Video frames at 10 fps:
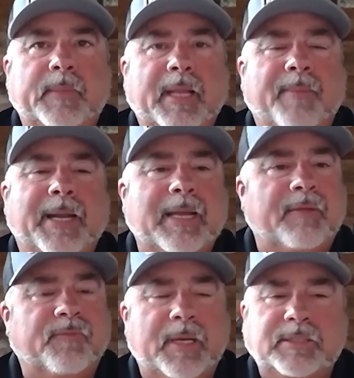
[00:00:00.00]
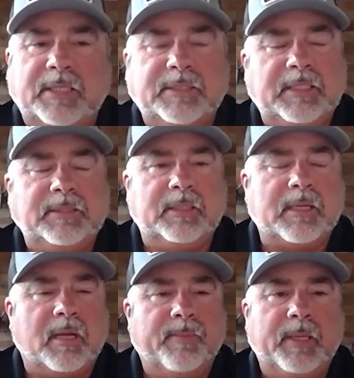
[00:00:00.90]
I mean, I got franchisees that
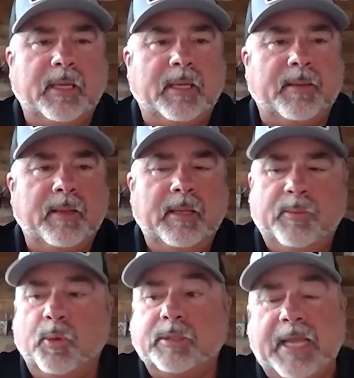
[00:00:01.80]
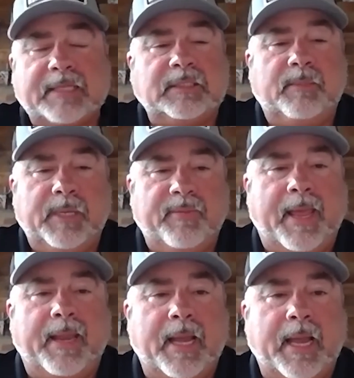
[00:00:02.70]
called me, were texting me
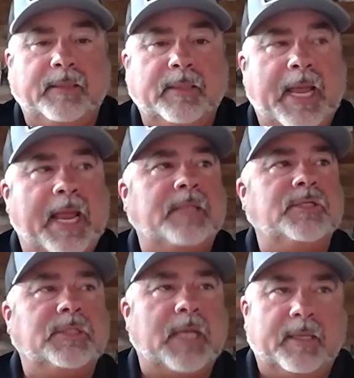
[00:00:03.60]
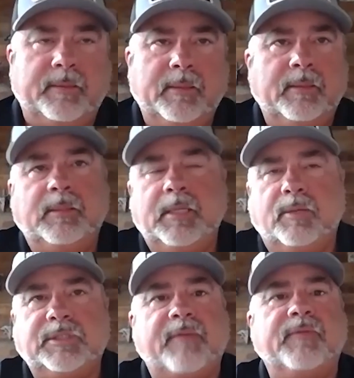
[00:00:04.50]
that night. Hey, I just got,
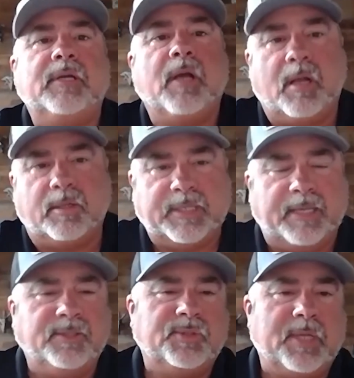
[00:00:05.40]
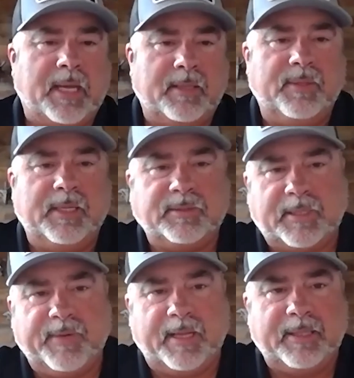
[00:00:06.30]
7 calls. I just got this,
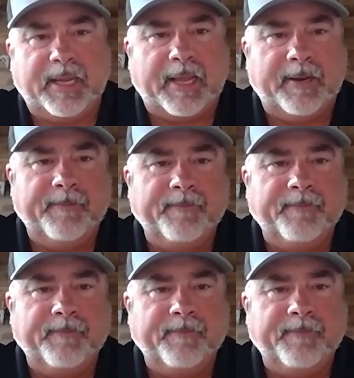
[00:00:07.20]
I've got that.